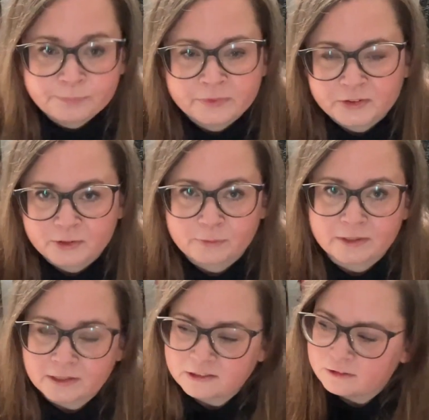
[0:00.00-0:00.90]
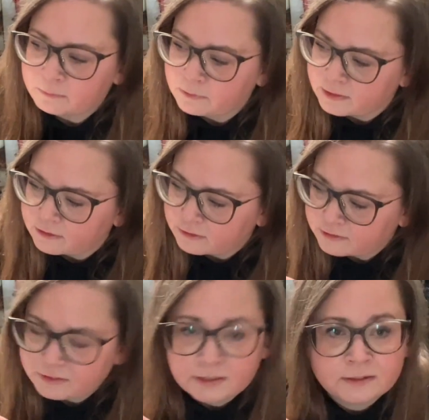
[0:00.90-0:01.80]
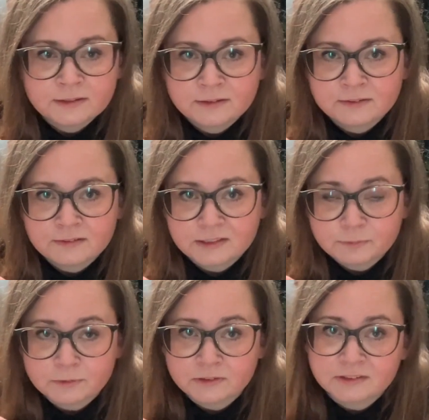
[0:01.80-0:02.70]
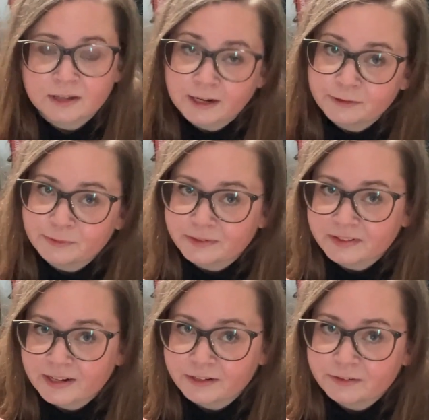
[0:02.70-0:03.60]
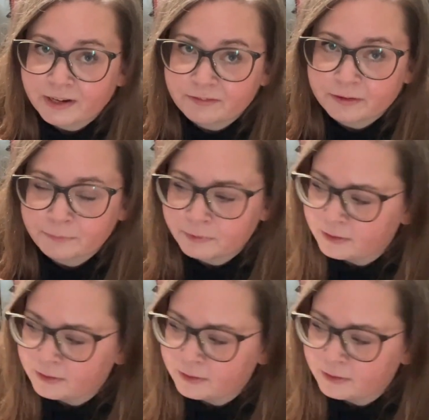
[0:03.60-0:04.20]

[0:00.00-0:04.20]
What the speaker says: So when I stumbled across these books, I knew that I had to have them.